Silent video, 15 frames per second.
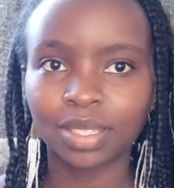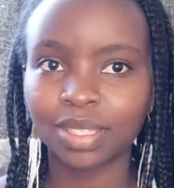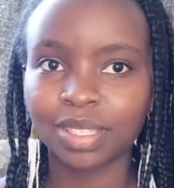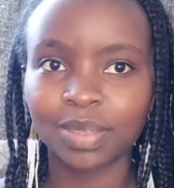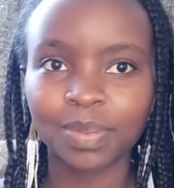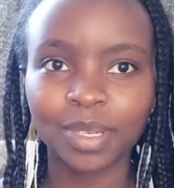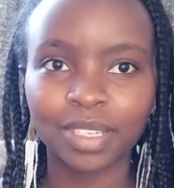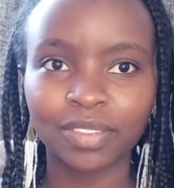
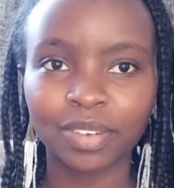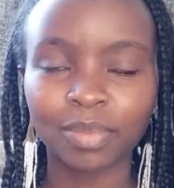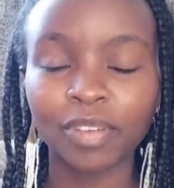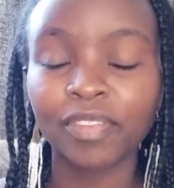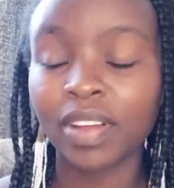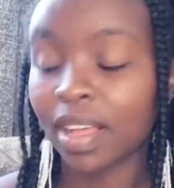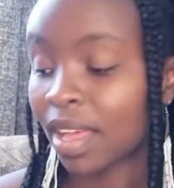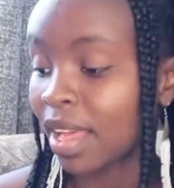It's better from
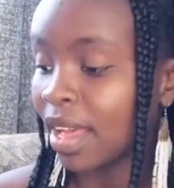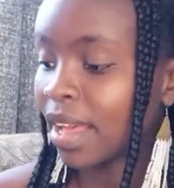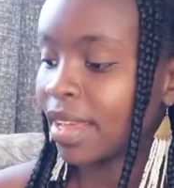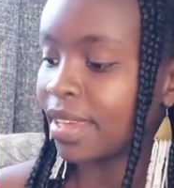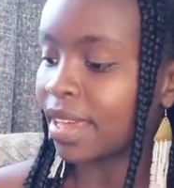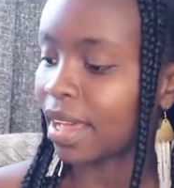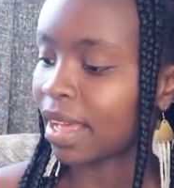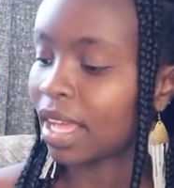afar.
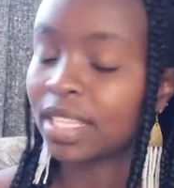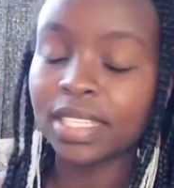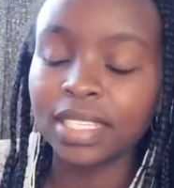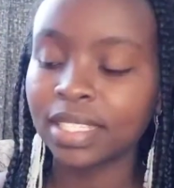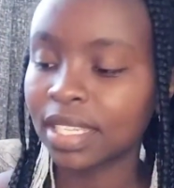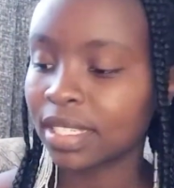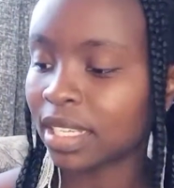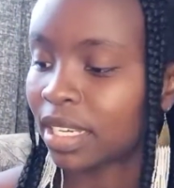Yeah, I'll
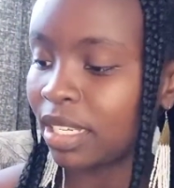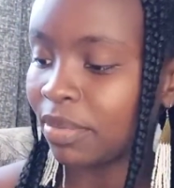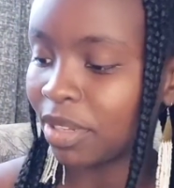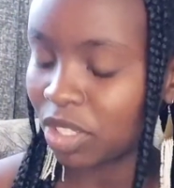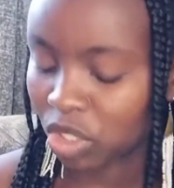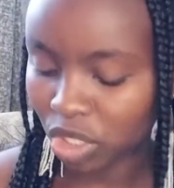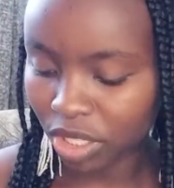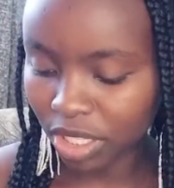insert an
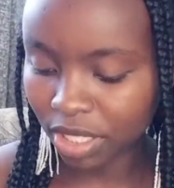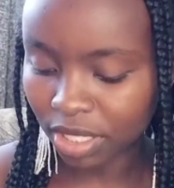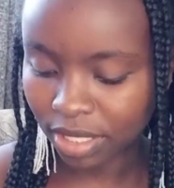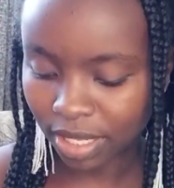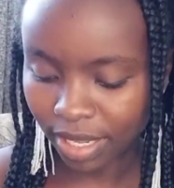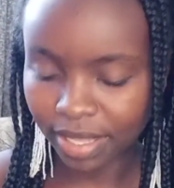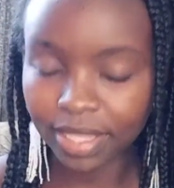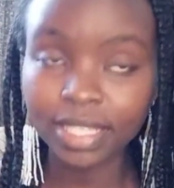image.
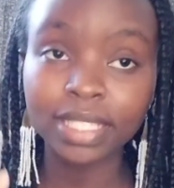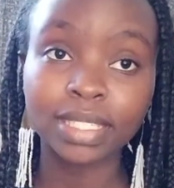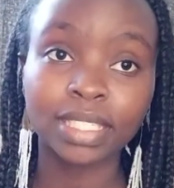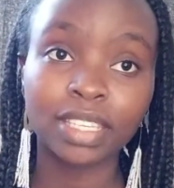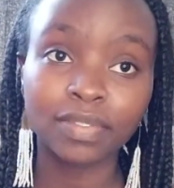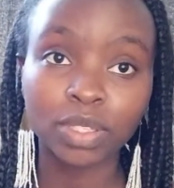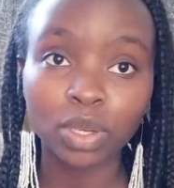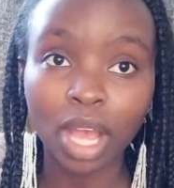This
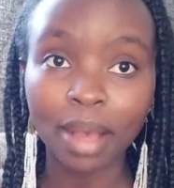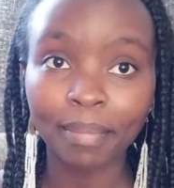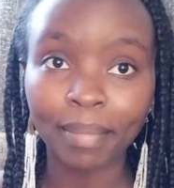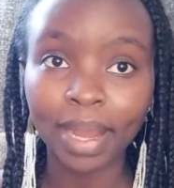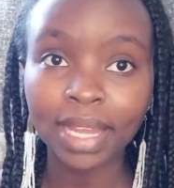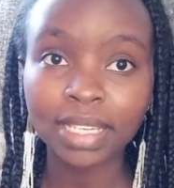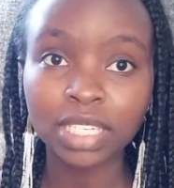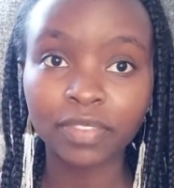gives you a
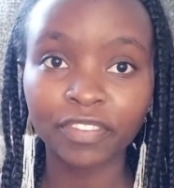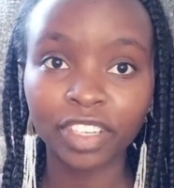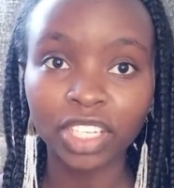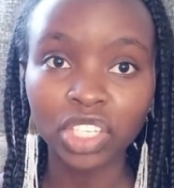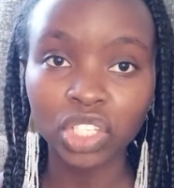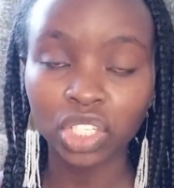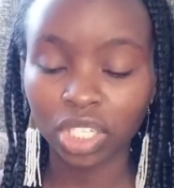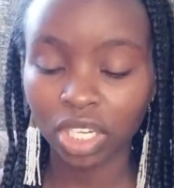matte
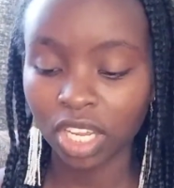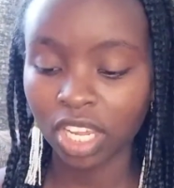finish